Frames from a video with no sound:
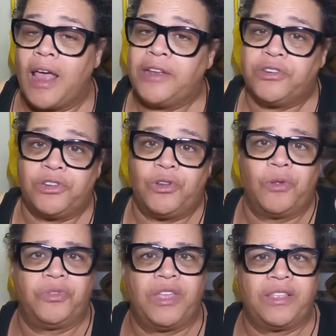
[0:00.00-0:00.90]
I just
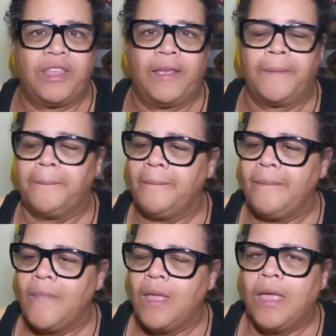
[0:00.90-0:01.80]
don't think that
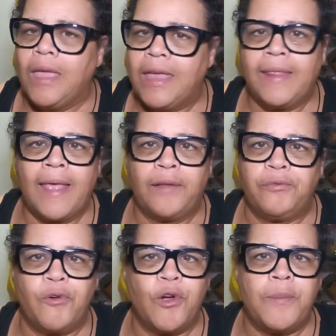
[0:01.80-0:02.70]
in
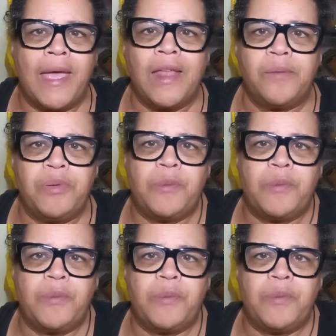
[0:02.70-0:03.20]
that format,